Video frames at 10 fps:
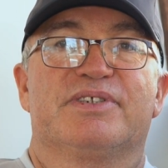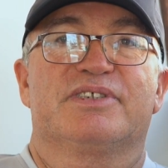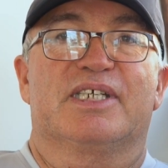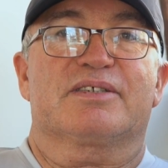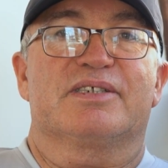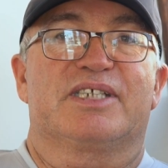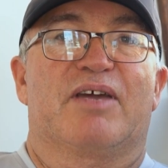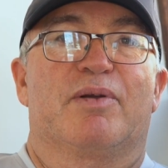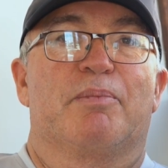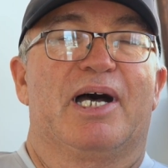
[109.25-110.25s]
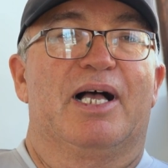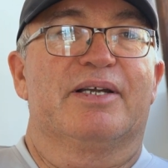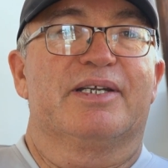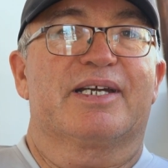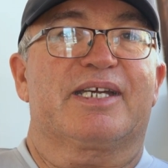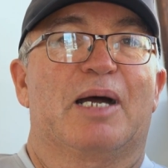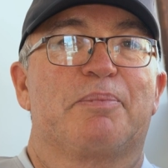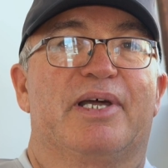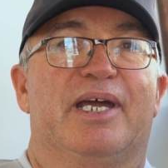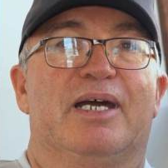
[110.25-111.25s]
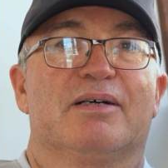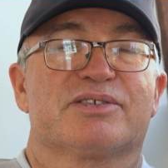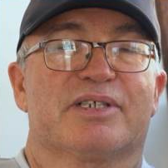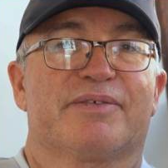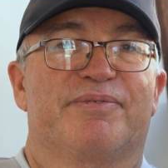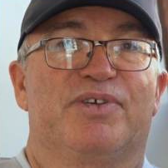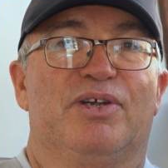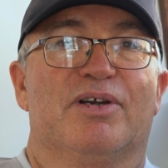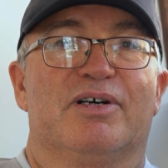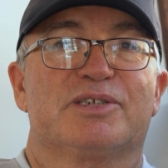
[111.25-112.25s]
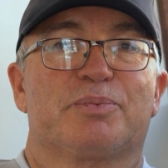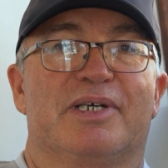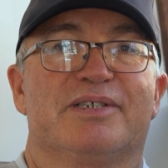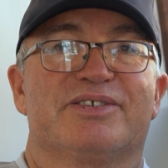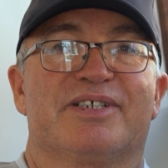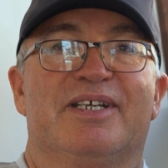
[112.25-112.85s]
6 or 7 marlin in a couple of hours and a few nice ones.